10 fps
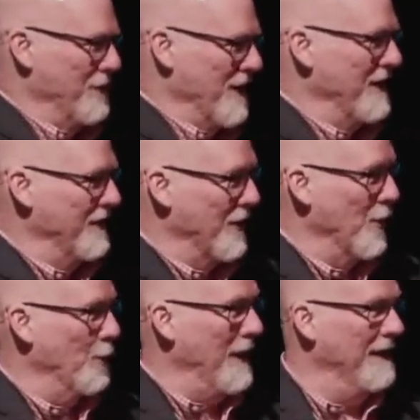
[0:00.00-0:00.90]
Sundays ago,
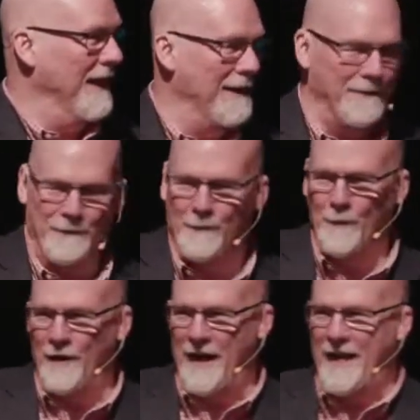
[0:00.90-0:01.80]
we left
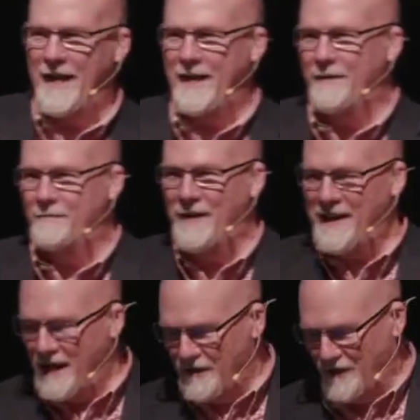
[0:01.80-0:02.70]
for a
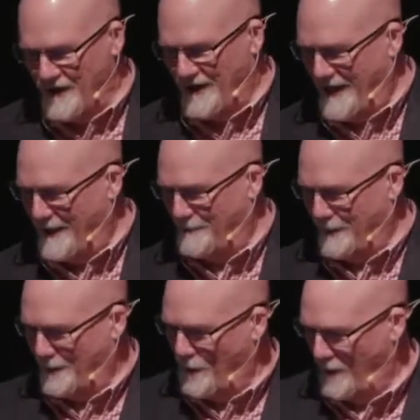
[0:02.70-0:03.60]
vacation up
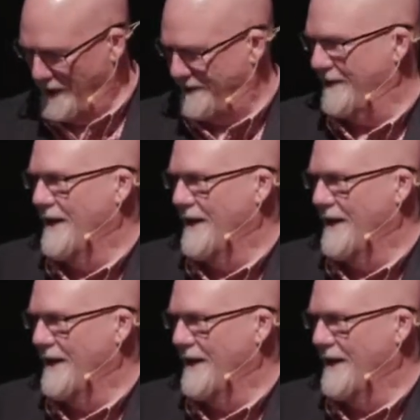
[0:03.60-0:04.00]
north.